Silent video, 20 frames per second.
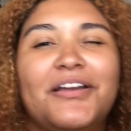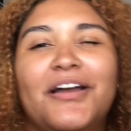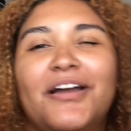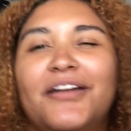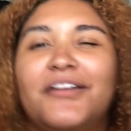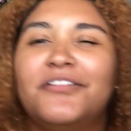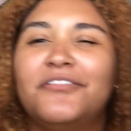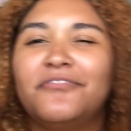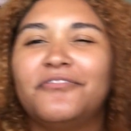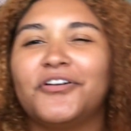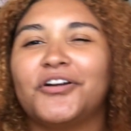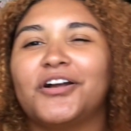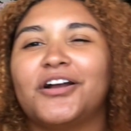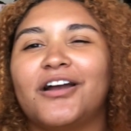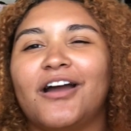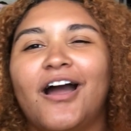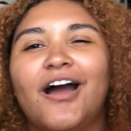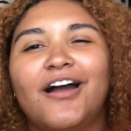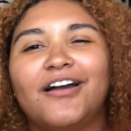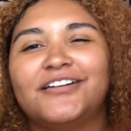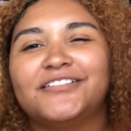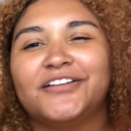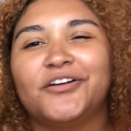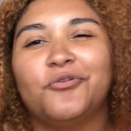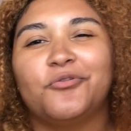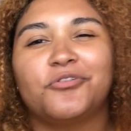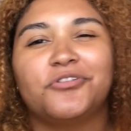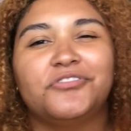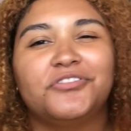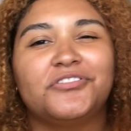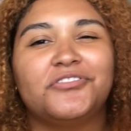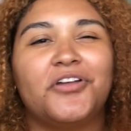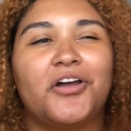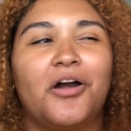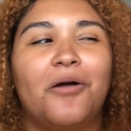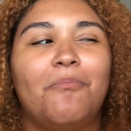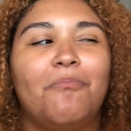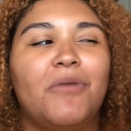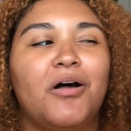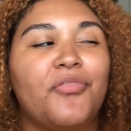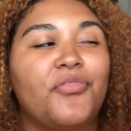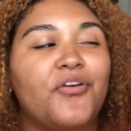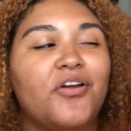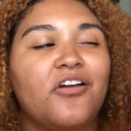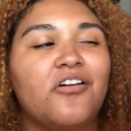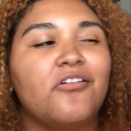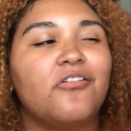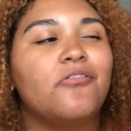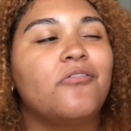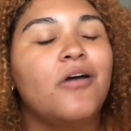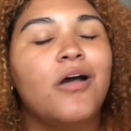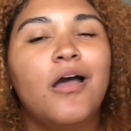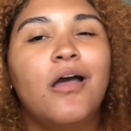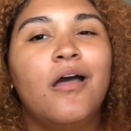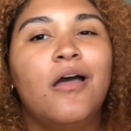kind of forgot because I ordered this like a month ago